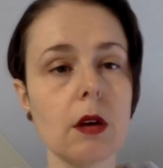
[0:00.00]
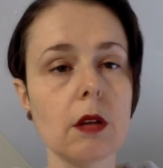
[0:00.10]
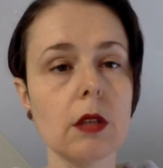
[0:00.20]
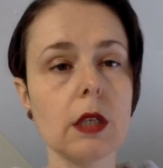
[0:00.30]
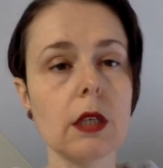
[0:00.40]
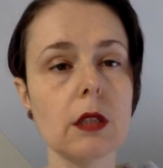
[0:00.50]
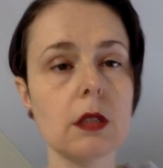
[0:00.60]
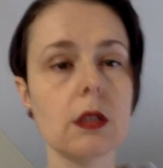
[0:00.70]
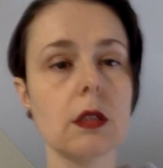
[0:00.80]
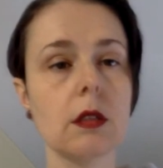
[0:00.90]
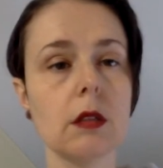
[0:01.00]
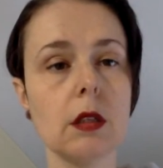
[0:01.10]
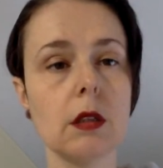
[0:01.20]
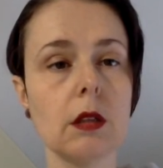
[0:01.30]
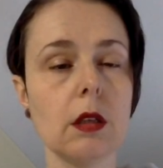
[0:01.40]
link it
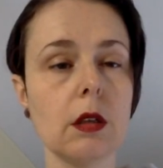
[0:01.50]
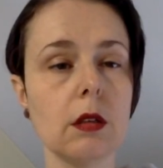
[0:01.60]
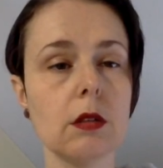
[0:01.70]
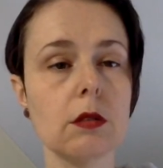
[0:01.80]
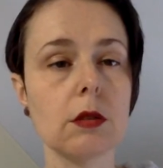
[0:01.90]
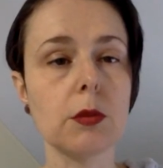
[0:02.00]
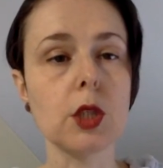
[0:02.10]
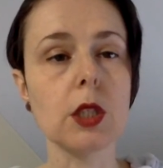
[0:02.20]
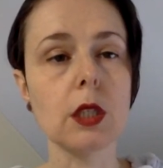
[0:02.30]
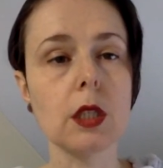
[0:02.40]
in the description.